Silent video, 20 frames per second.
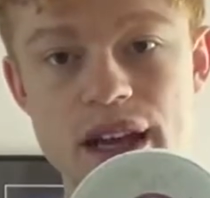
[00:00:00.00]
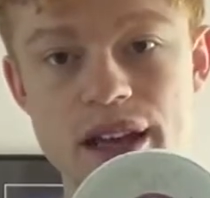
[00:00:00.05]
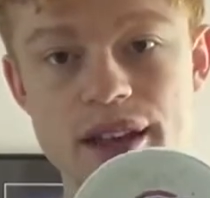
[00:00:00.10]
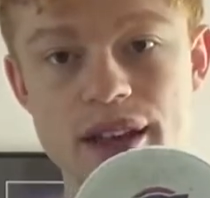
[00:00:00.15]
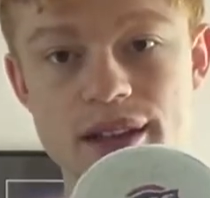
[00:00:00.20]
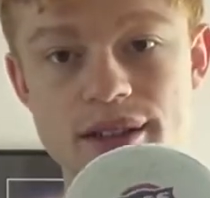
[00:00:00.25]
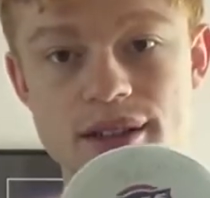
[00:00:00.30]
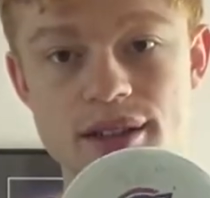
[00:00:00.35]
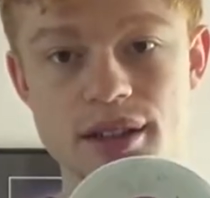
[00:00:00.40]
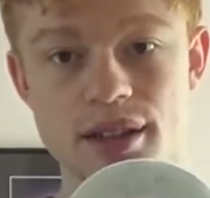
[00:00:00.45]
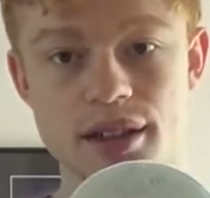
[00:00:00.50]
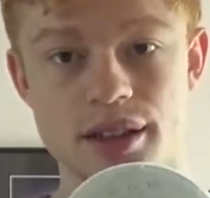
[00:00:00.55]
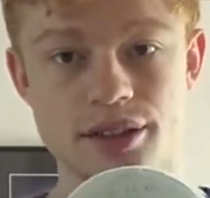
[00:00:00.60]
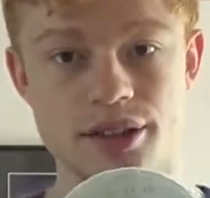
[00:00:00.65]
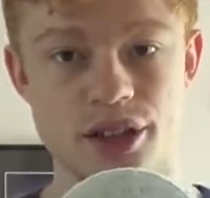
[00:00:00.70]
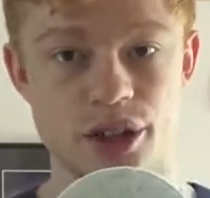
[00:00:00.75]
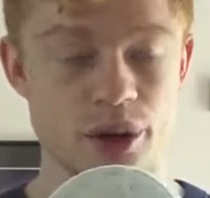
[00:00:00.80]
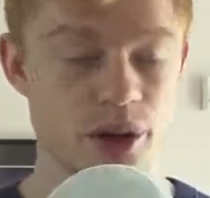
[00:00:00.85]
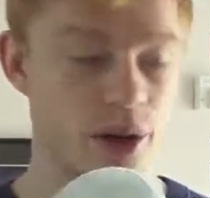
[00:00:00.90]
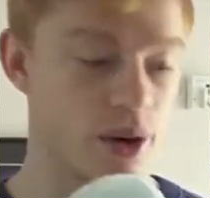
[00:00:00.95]
get this,
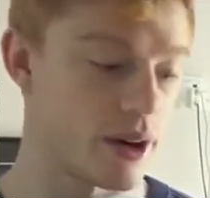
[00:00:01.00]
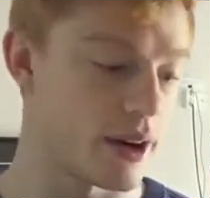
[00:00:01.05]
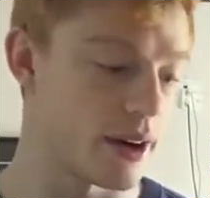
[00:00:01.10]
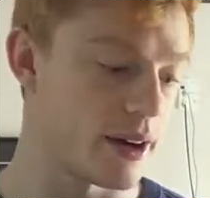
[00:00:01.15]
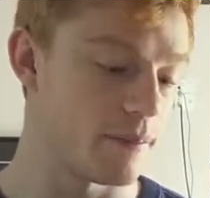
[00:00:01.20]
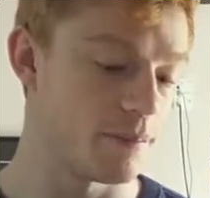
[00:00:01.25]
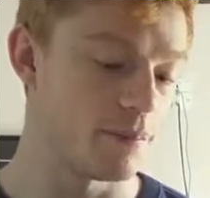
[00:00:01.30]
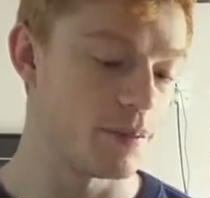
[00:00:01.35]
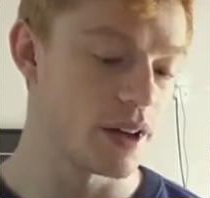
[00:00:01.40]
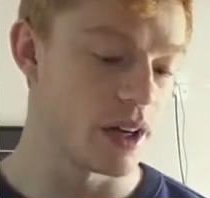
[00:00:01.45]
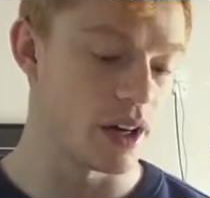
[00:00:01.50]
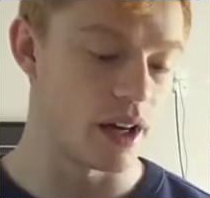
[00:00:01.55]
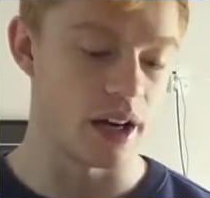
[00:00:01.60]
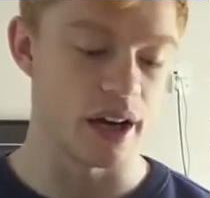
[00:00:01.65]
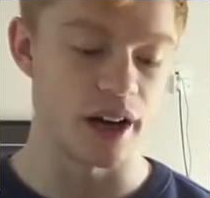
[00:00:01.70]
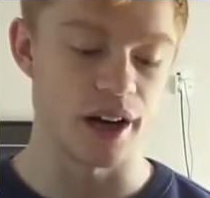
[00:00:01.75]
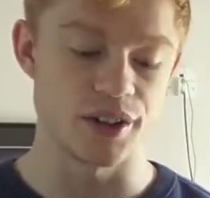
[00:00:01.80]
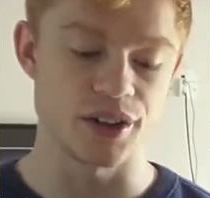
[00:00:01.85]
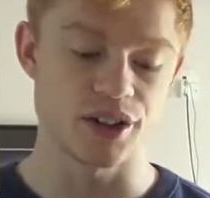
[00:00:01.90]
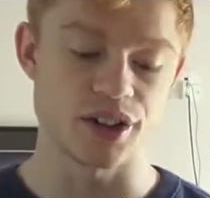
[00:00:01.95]
total yogurt.
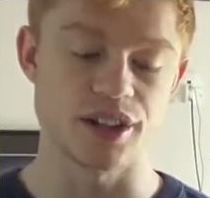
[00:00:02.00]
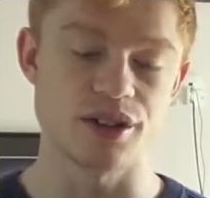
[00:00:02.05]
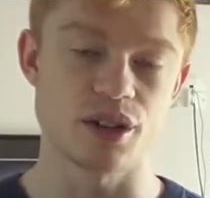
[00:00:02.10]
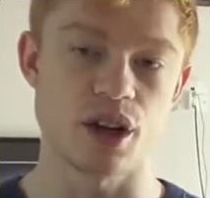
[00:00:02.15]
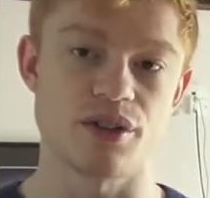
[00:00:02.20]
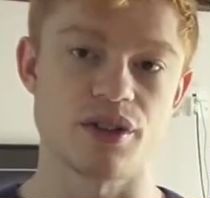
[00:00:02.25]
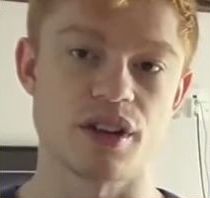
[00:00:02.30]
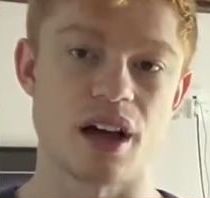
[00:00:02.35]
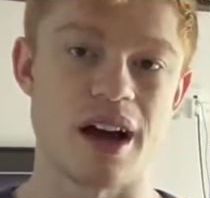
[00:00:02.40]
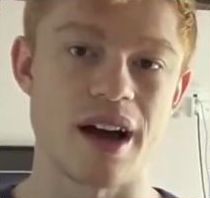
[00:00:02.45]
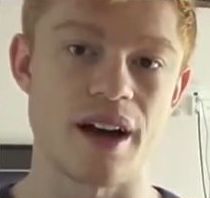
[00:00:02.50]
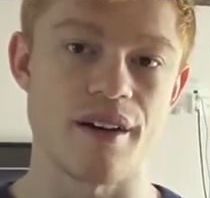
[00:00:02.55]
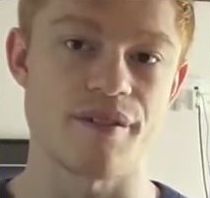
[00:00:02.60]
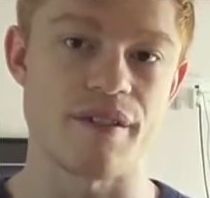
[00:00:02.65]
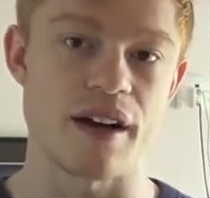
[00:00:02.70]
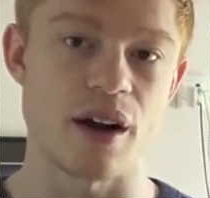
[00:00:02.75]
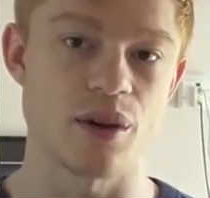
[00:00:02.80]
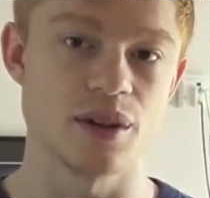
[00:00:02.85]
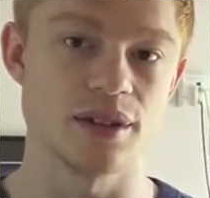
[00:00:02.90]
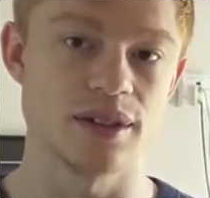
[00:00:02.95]
Uh, I decided to go for the higher
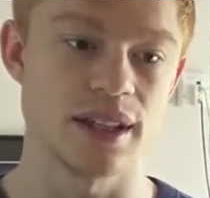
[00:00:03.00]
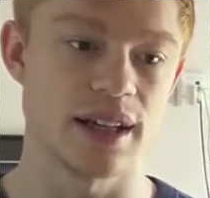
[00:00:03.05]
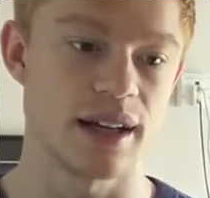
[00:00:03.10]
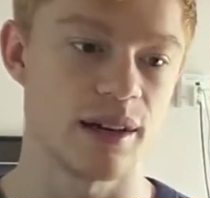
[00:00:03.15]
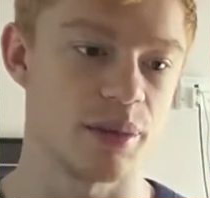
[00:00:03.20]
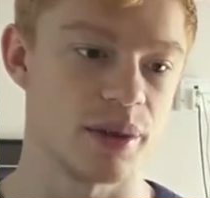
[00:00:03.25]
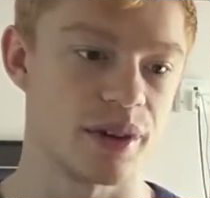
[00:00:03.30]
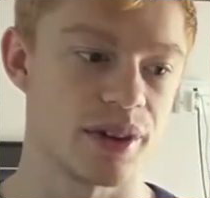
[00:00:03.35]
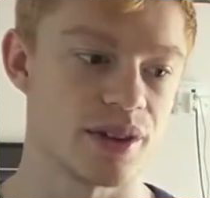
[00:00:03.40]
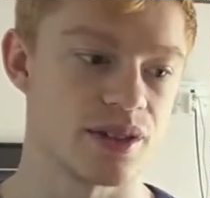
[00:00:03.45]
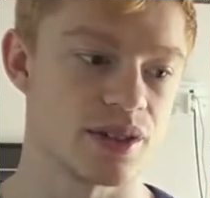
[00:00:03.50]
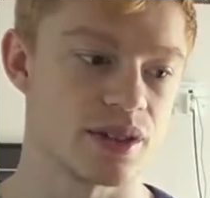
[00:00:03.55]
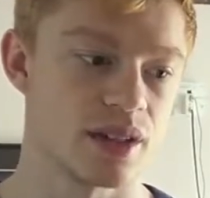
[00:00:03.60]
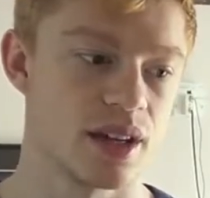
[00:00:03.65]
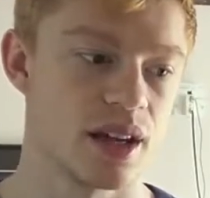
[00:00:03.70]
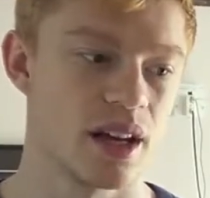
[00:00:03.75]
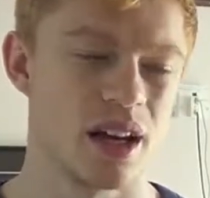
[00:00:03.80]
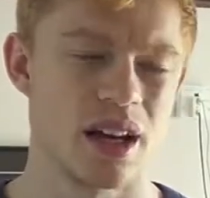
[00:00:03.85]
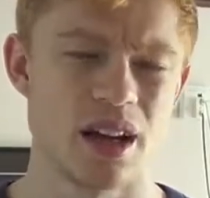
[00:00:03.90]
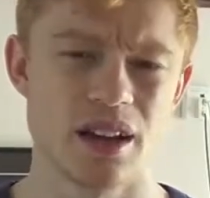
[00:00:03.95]
fat one today
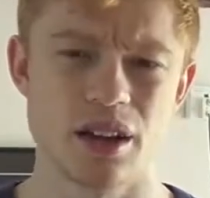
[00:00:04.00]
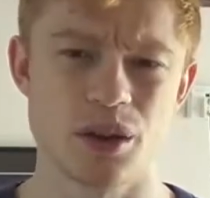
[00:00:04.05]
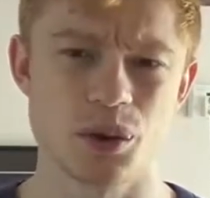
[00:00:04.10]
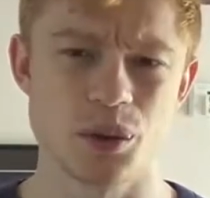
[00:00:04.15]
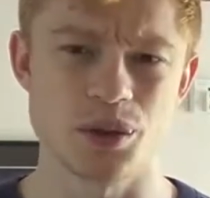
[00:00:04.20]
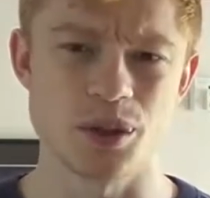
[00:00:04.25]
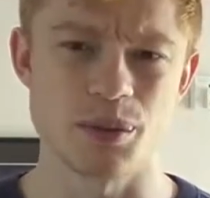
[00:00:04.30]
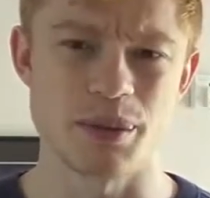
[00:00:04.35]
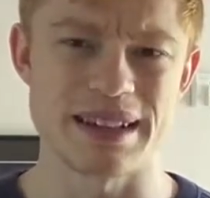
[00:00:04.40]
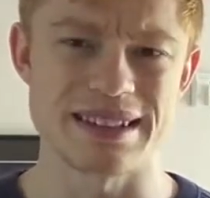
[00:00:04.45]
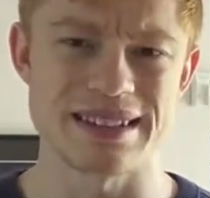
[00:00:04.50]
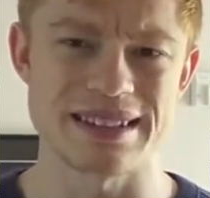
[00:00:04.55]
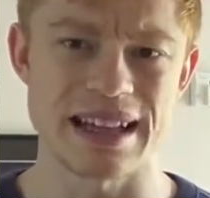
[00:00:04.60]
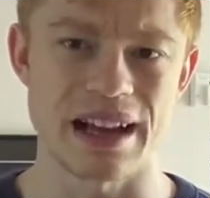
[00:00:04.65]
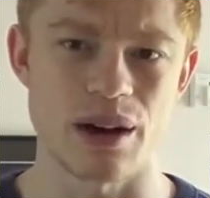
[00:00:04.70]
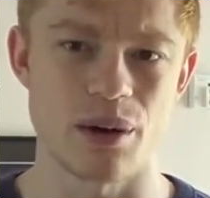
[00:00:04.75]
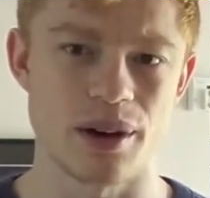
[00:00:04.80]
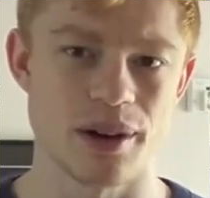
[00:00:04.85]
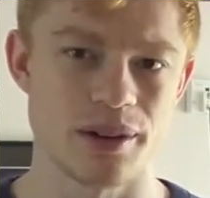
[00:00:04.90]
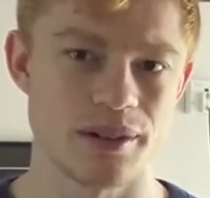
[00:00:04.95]
because the other one's a bit
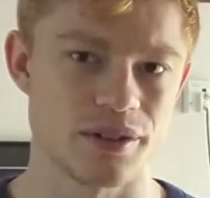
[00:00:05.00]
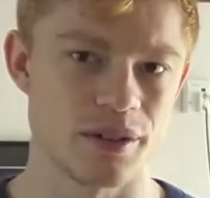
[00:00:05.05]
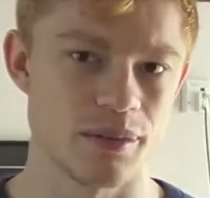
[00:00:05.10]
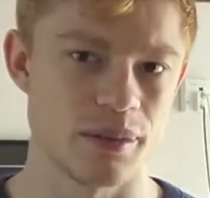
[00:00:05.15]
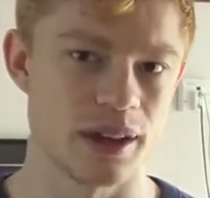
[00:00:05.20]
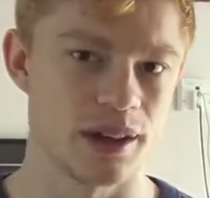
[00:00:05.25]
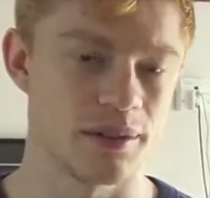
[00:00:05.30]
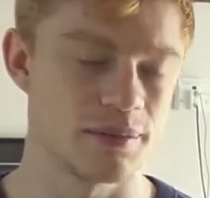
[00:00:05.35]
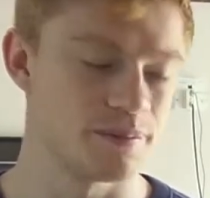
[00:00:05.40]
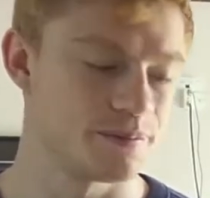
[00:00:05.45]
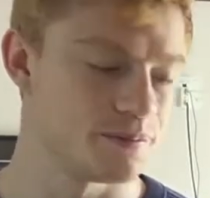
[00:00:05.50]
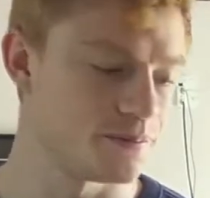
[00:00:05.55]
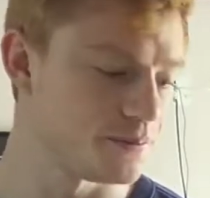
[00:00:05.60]
sour for me.